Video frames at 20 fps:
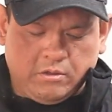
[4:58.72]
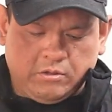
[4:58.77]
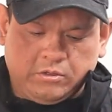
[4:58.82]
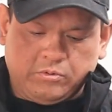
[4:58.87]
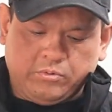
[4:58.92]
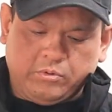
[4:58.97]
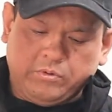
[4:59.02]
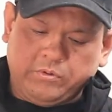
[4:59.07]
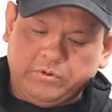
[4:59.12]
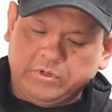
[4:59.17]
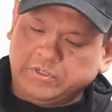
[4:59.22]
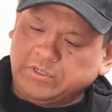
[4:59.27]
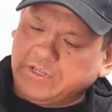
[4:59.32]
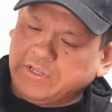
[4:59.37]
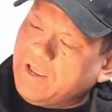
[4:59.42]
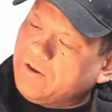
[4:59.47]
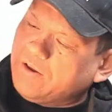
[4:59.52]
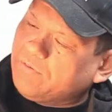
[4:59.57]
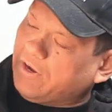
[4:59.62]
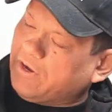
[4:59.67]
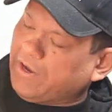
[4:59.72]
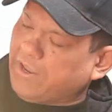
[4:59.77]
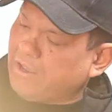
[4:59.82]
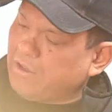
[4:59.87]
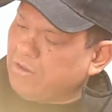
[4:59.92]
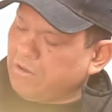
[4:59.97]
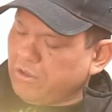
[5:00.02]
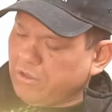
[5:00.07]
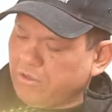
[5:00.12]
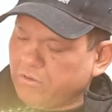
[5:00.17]
we stand right
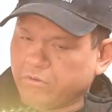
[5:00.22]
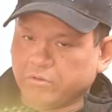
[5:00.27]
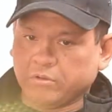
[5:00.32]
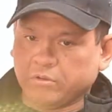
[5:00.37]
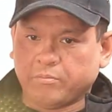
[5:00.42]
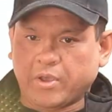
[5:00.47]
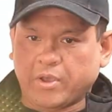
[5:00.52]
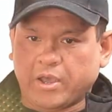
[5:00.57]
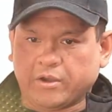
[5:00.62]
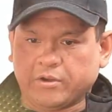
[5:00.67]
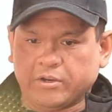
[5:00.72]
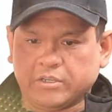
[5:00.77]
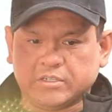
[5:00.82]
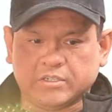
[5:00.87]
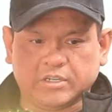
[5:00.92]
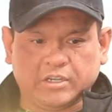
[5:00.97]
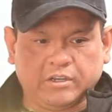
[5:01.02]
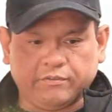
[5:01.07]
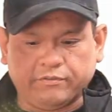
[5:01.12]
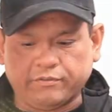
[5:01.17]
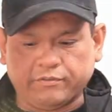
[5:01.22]
now with the battery itself.